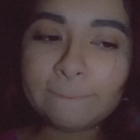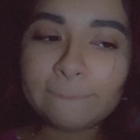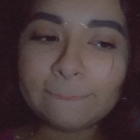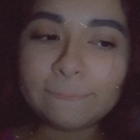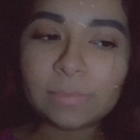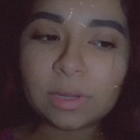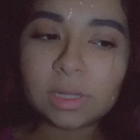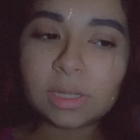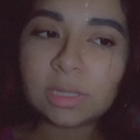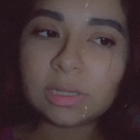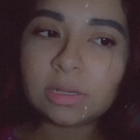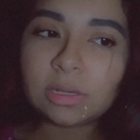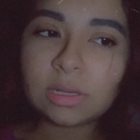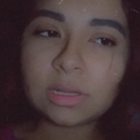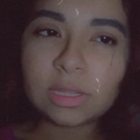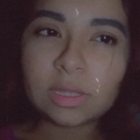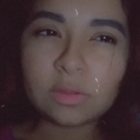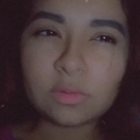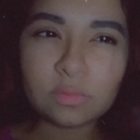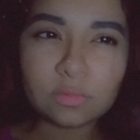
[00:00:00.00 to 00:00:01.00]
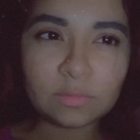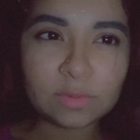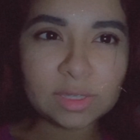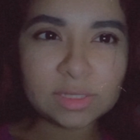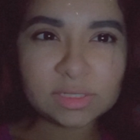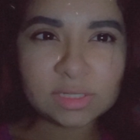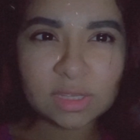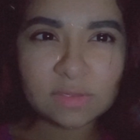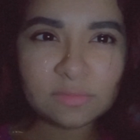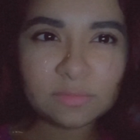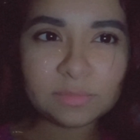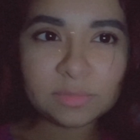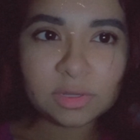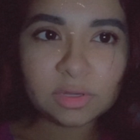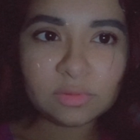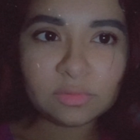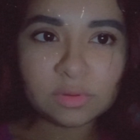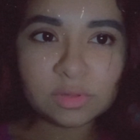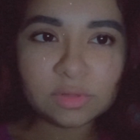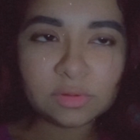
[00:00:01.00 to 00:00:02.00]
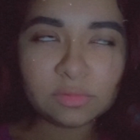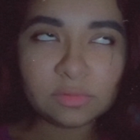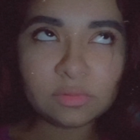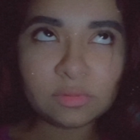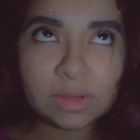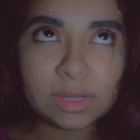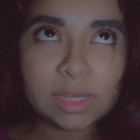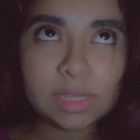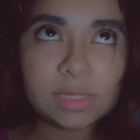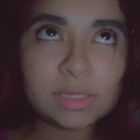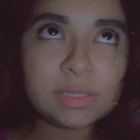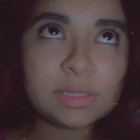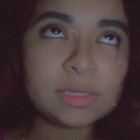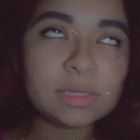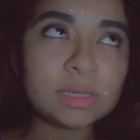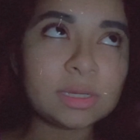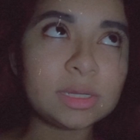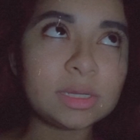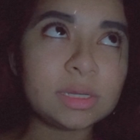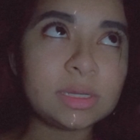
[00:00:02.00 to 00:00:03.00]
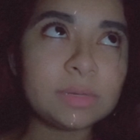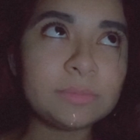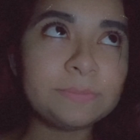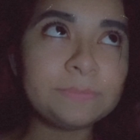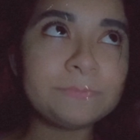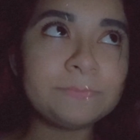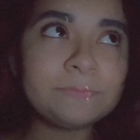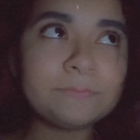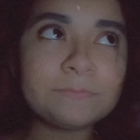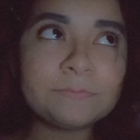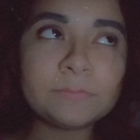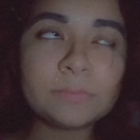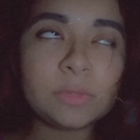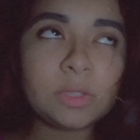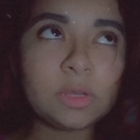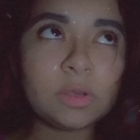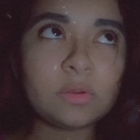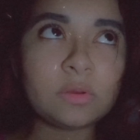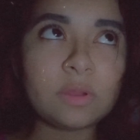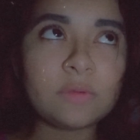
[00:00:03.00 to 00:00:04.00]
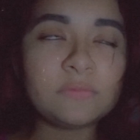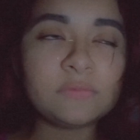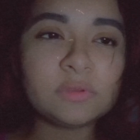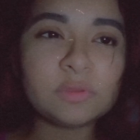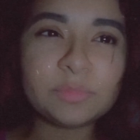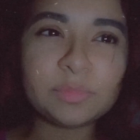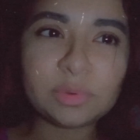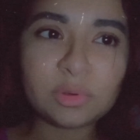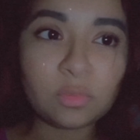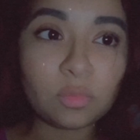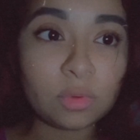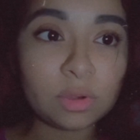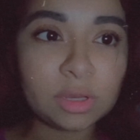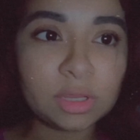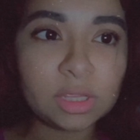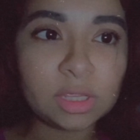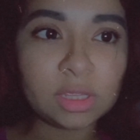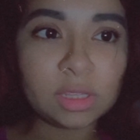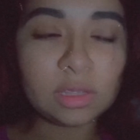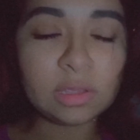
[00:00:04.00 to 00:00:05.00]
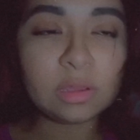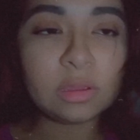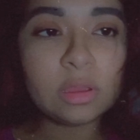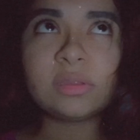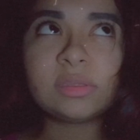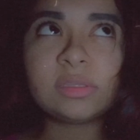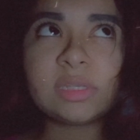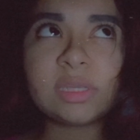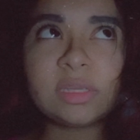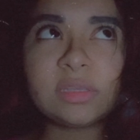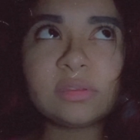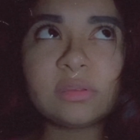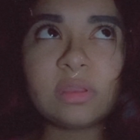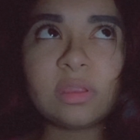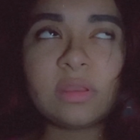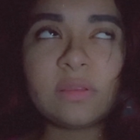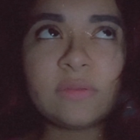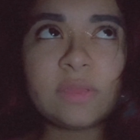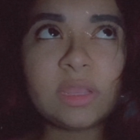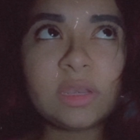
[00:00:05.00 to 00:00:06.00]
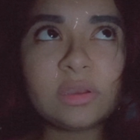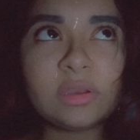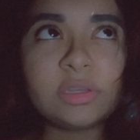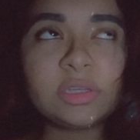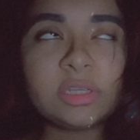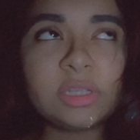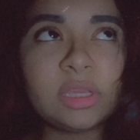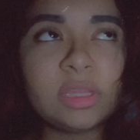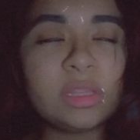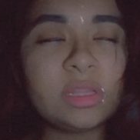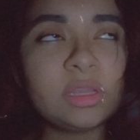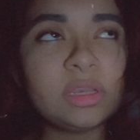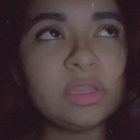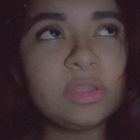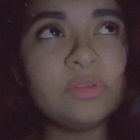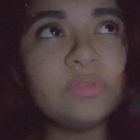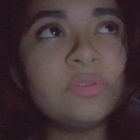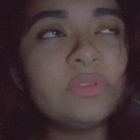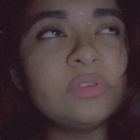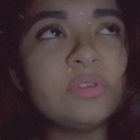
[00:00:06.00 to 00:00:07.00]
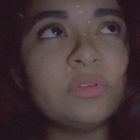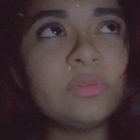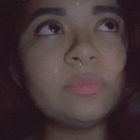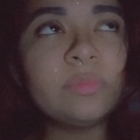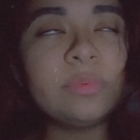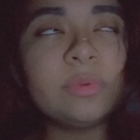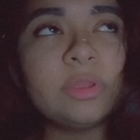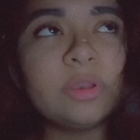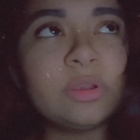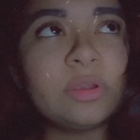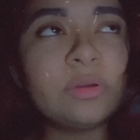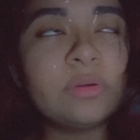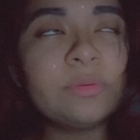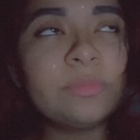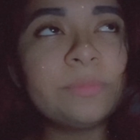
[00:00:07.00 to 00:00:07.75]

but health wise, I haven't been doing too great. Um, you know, I've just been working, takes a lot of energy, and then YouTube, you know,